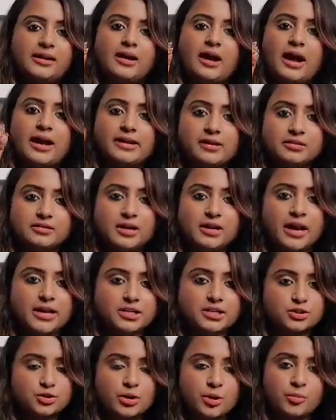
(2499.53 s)
higher the
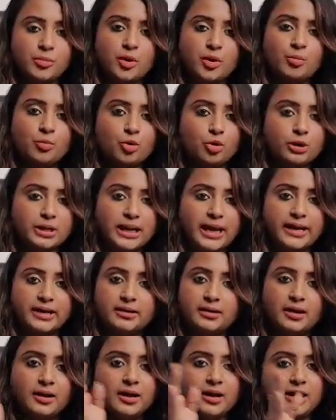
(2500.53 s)
ISO number, more
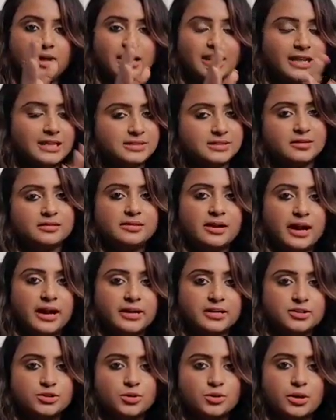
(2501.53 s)
light, lesser the
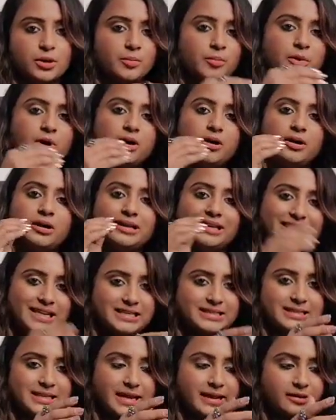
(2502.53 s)
ISO number,
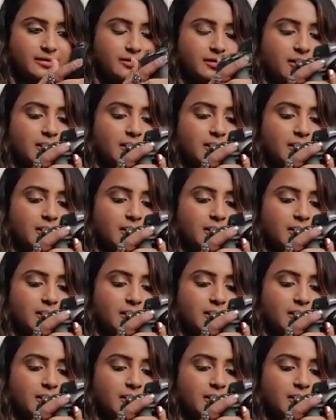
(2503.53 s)
less light.